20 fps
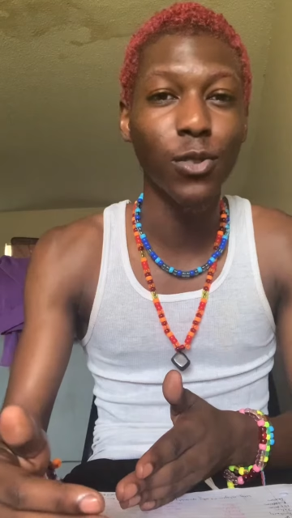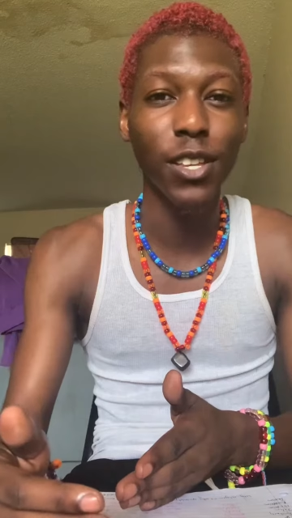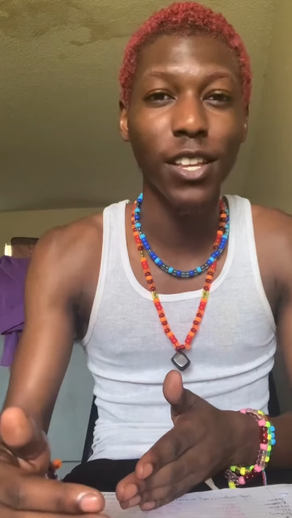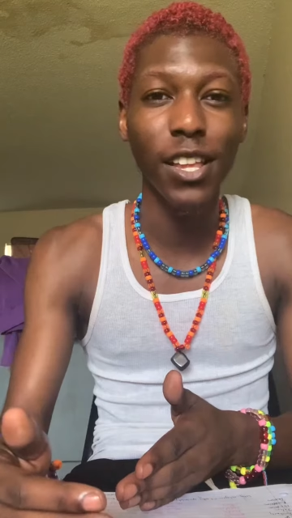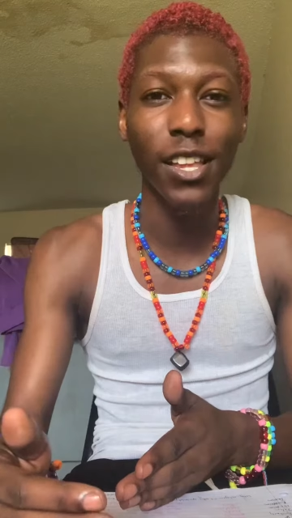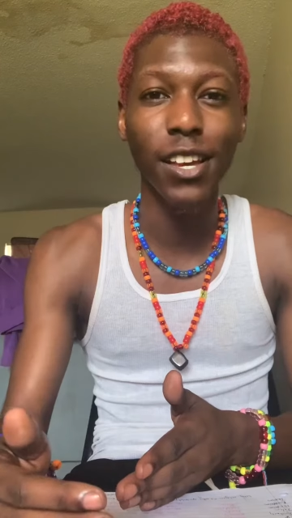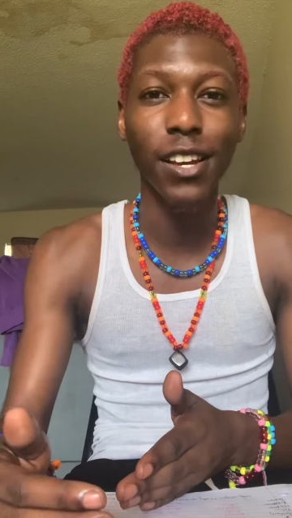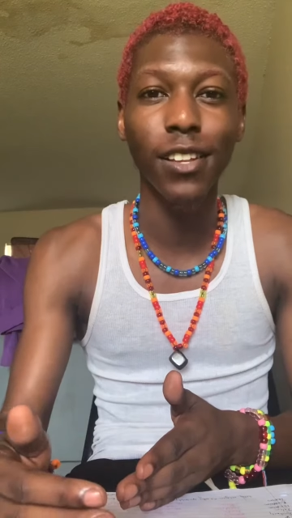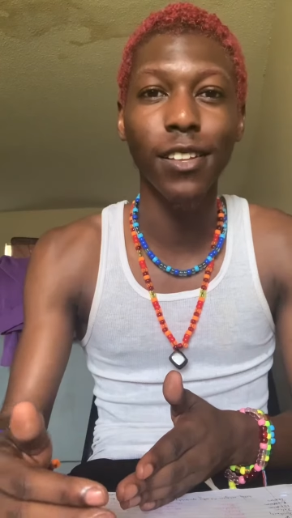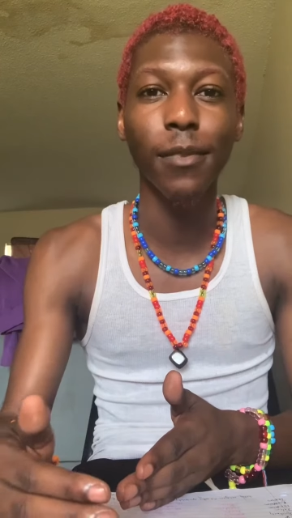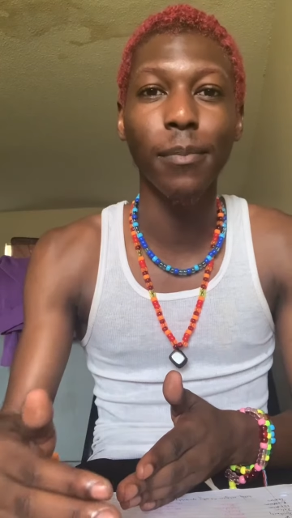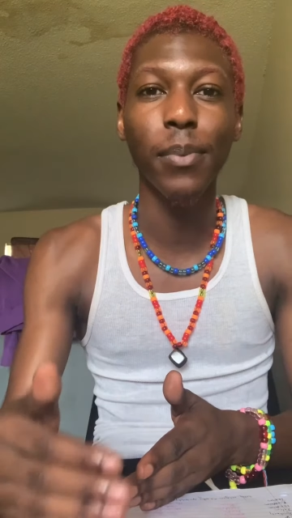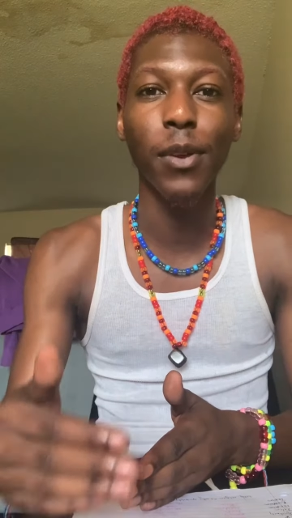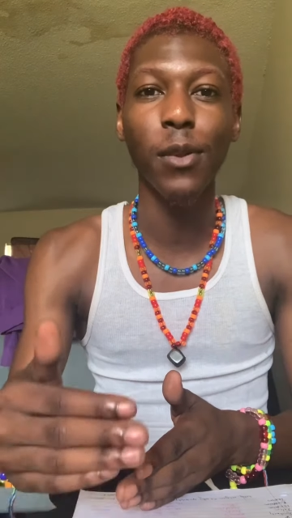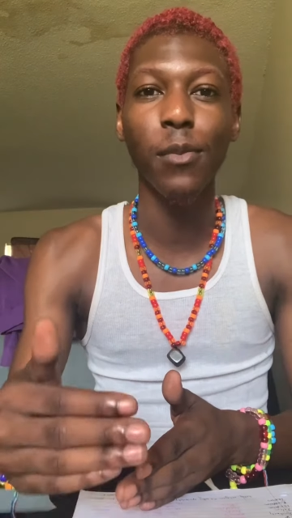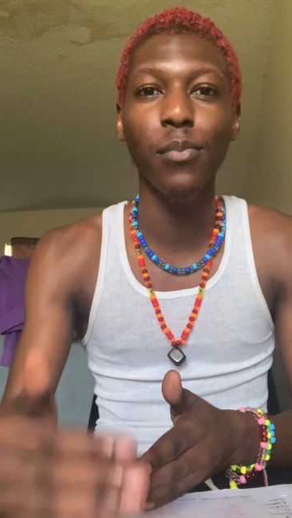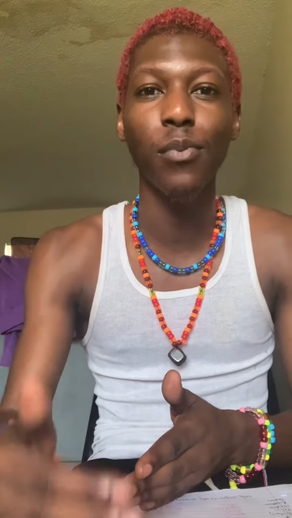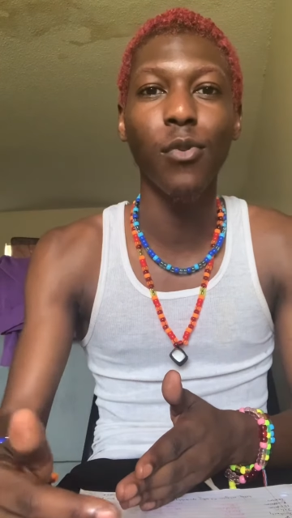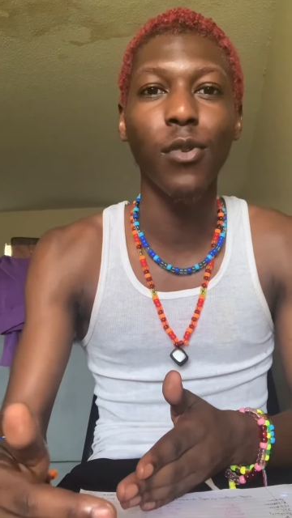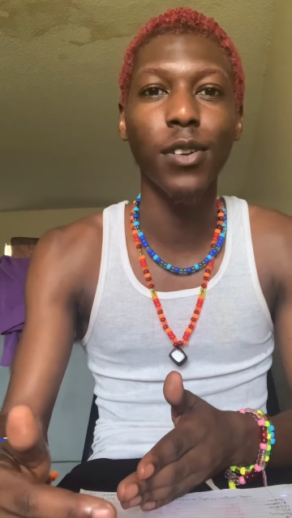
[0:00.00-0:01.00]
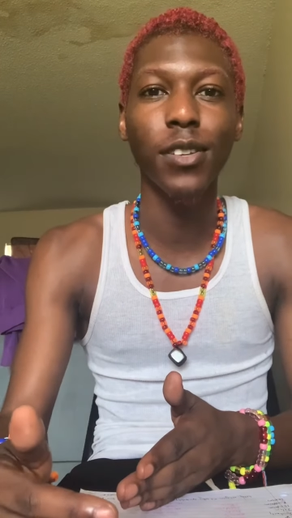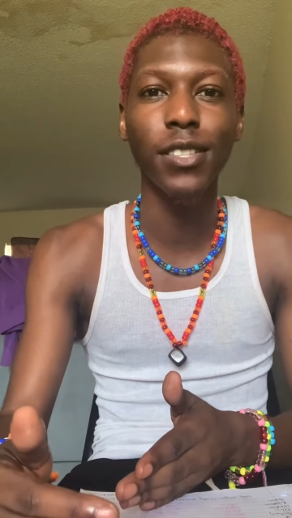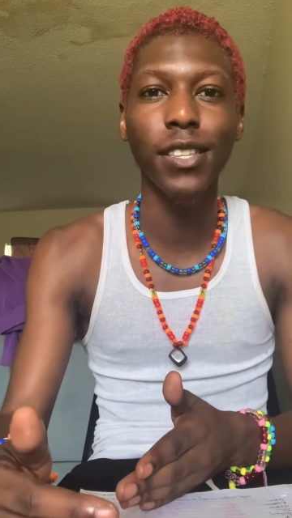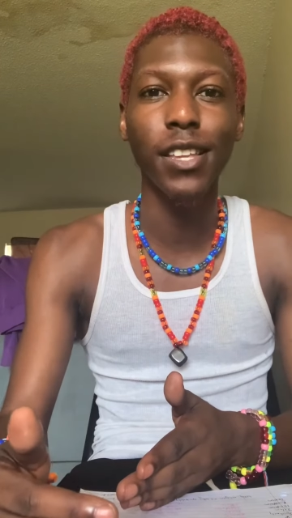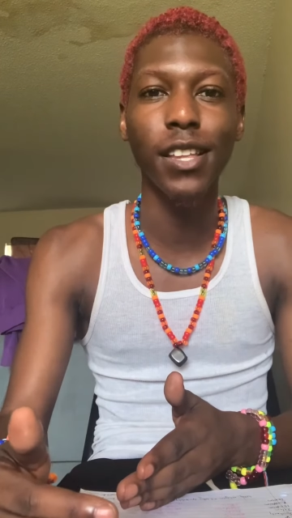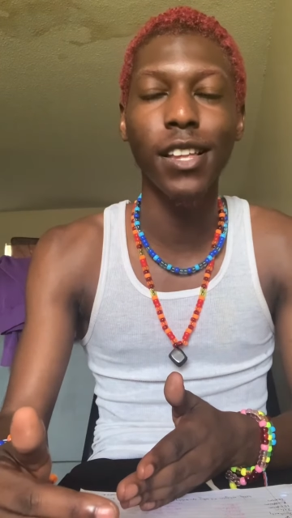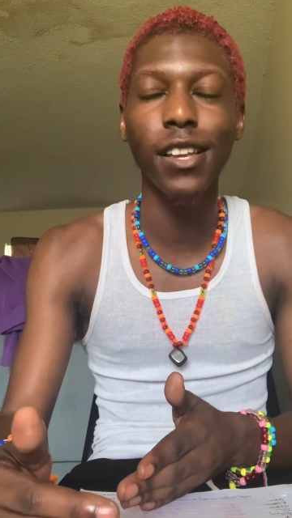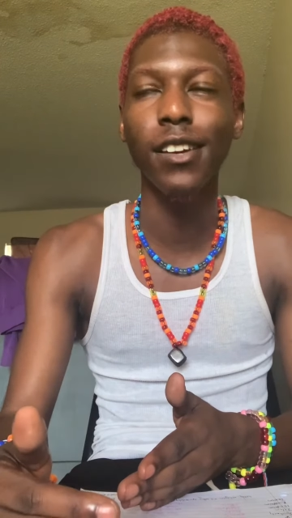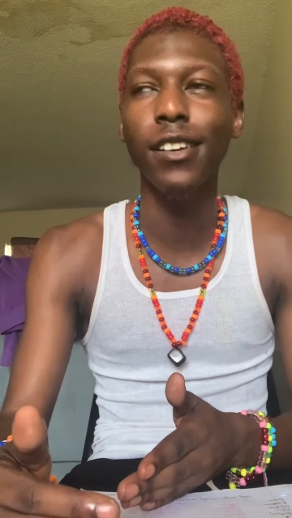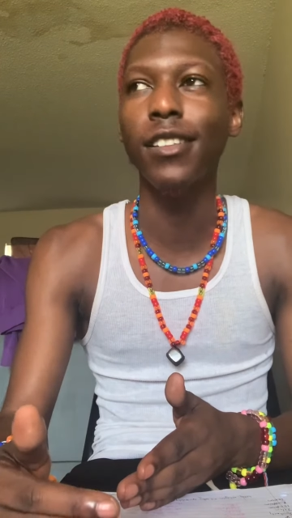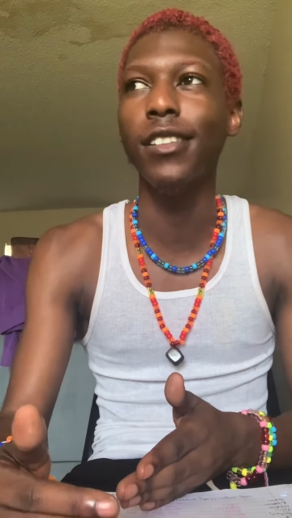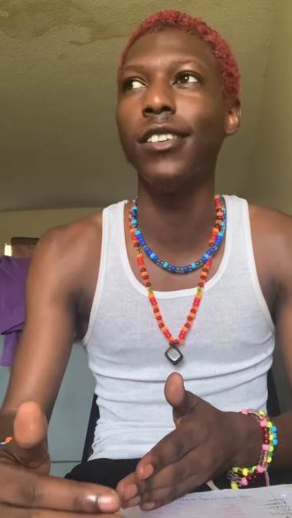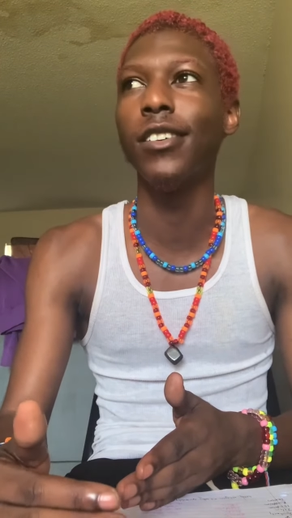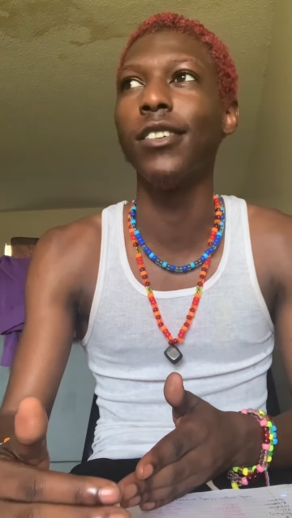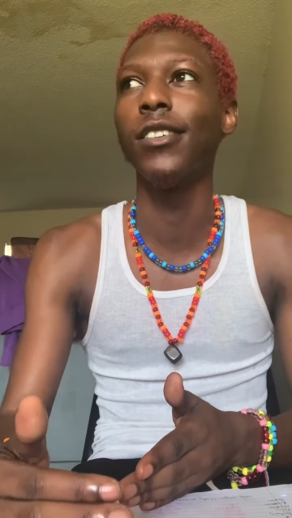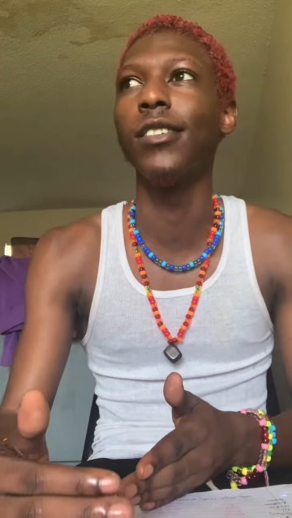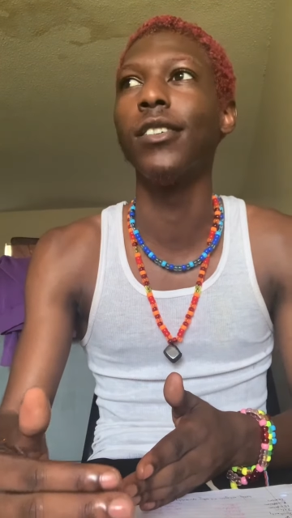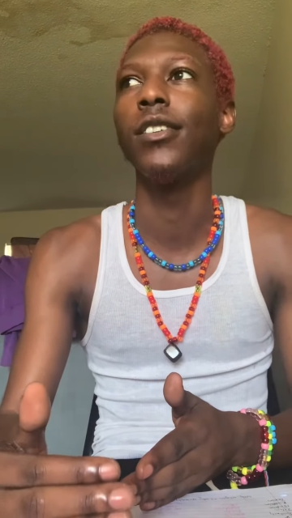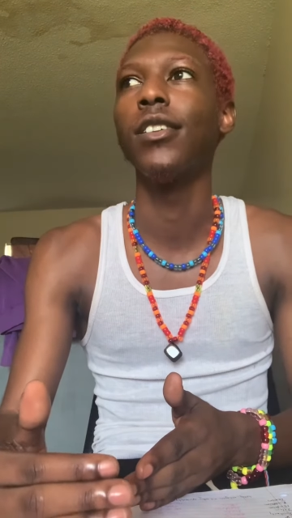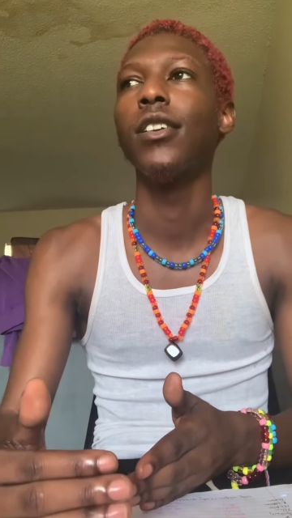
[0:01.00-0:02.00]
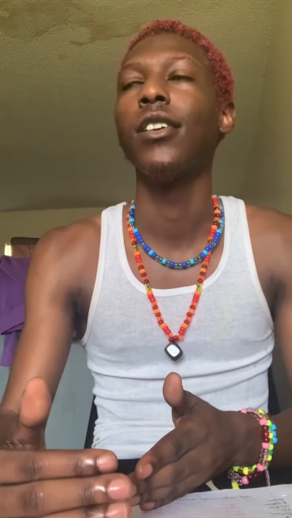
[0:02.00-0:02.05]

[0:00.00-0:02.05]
any other pinpoints, any other